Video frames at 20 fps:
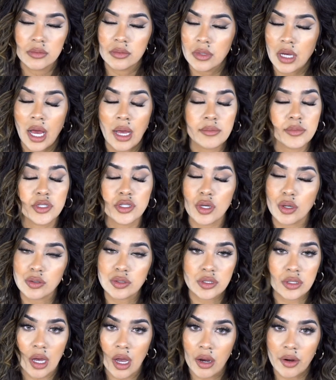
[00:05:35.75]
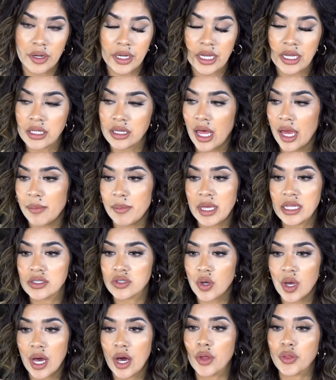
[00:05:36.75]
I'm so sorry. Like,
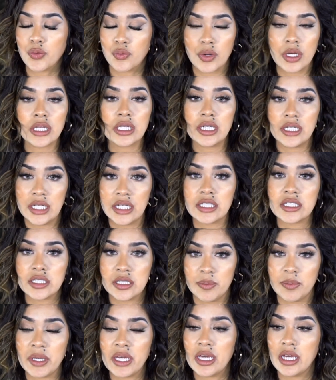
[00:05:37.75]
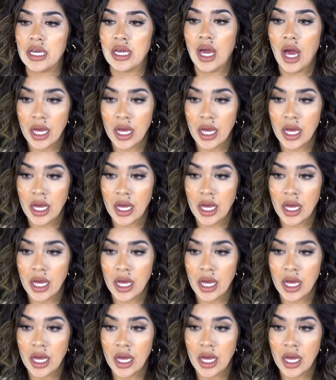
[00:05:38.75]
mental health really needs to be